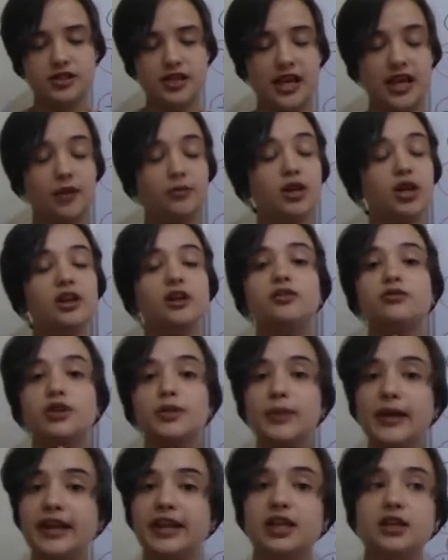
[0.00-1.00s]
and I'm gonna
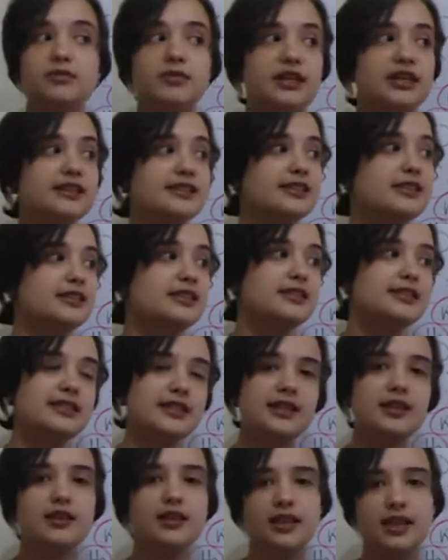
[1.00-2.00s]
repeat it because
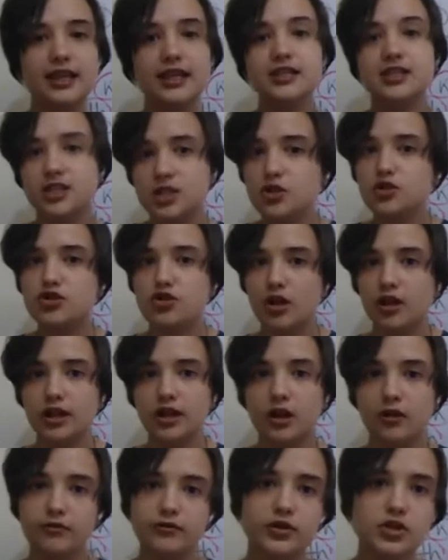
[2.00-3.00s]
it is usually
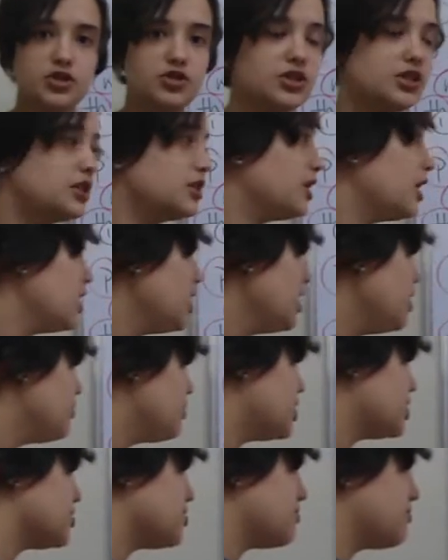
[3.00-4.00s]
confusing,
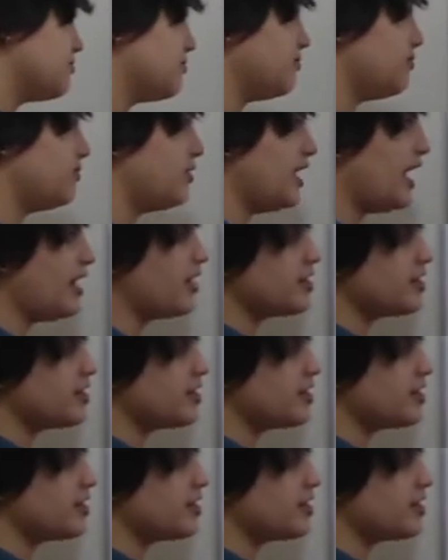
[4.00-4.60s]
because they are